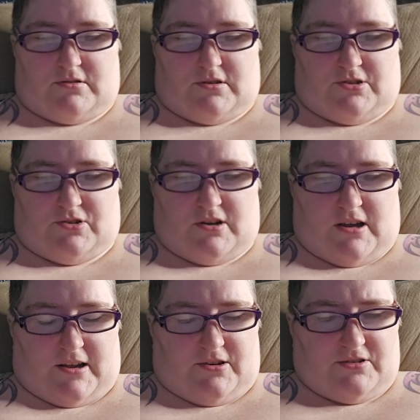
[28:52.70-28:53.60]
did you
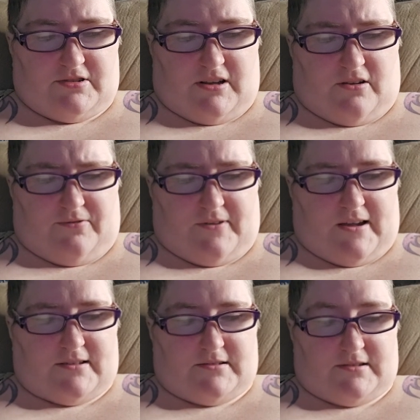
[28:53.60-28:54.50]
cut yourself?"
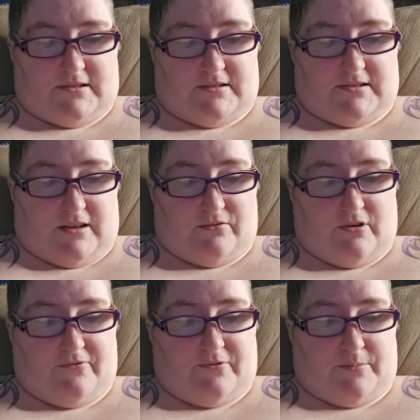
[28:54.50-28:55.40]
asked
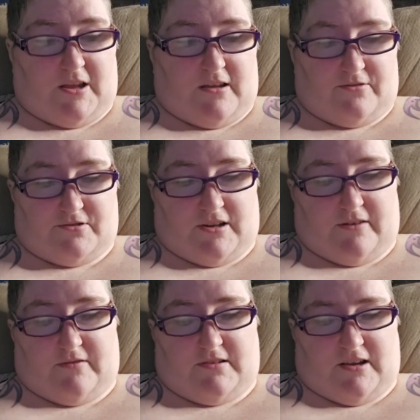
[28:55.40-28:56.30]
Senra from the other
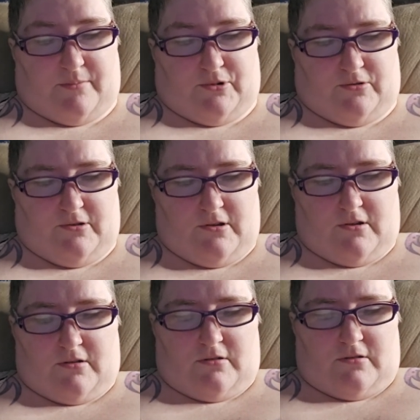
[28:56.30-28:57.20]
side of the table.
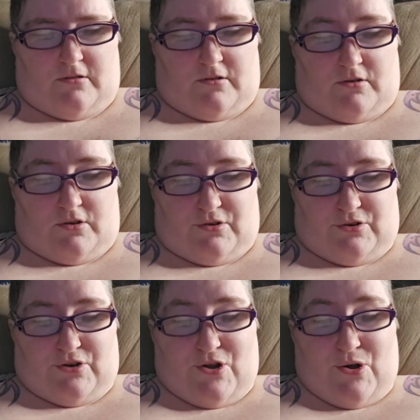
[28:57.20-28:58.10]

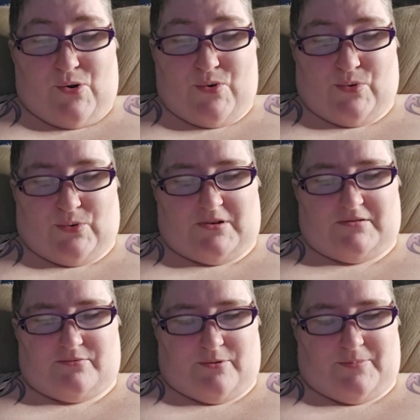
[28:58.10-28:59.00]
"No,"
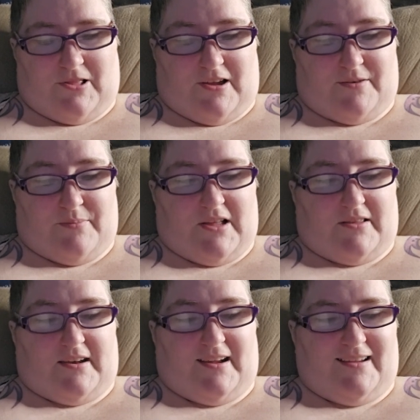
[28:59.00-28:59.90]
replied
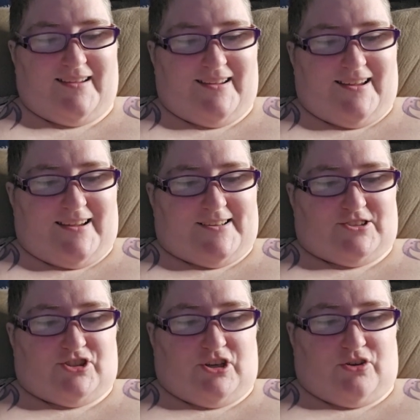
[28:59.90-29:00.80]
Melanie,
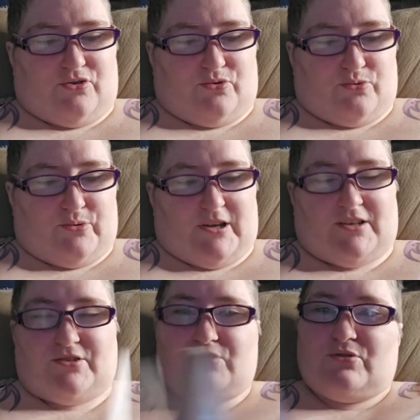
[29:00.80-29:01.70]
and she
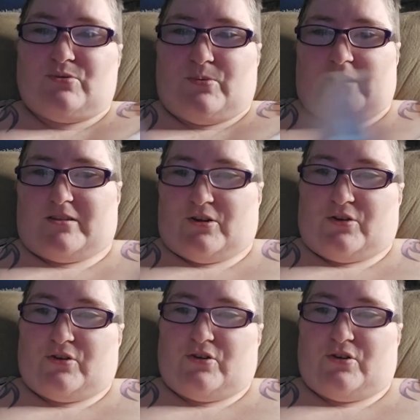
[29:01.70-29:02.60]
grinned with
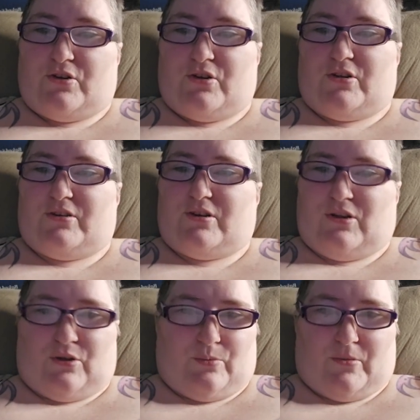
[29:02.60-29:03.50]
a good
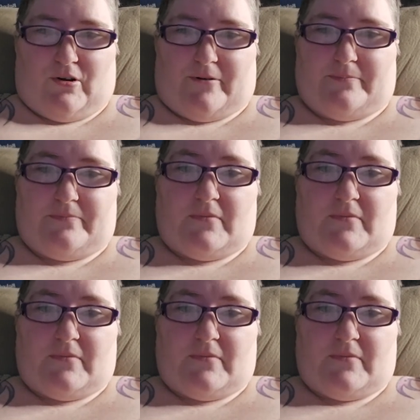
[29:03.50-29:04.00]
humor.